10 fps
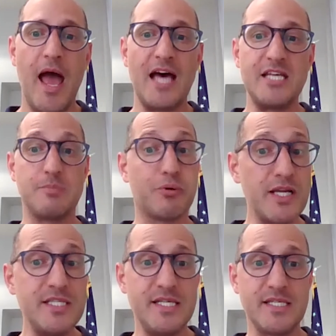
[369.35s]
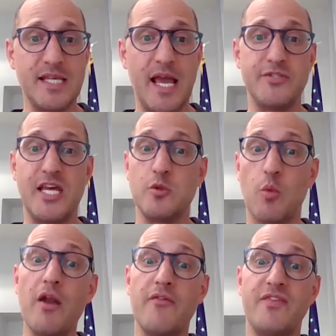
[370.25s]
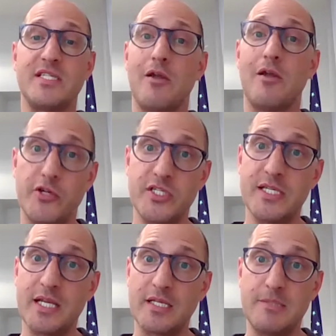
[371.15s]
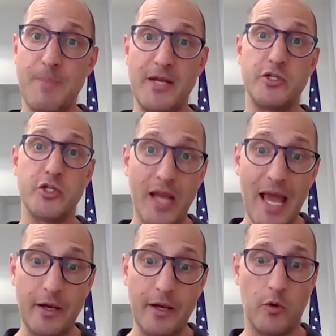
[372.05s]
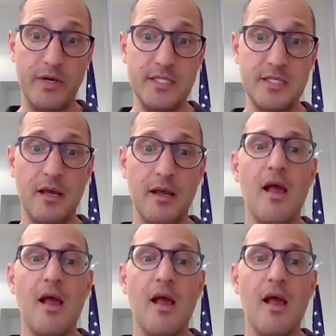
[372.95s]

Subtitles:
has price discounts as one of its largest expenditure categories.